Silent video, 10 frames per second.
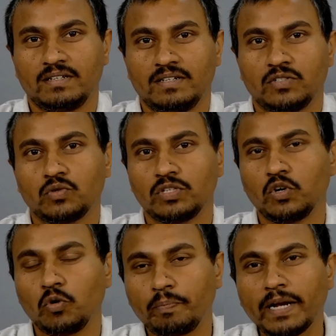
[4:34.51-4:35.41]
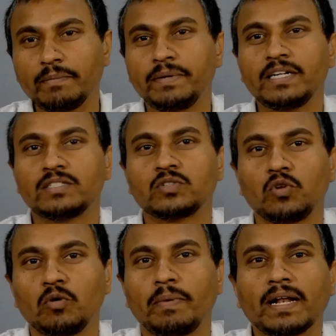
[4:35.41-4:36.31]
So the open pit
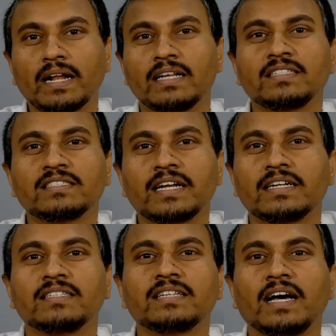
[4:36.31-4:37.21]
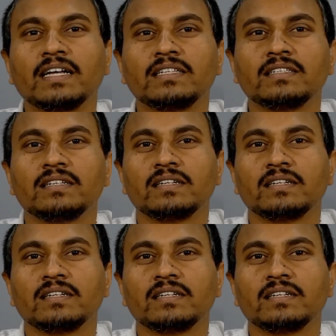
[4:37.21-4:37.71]
slope analysis and design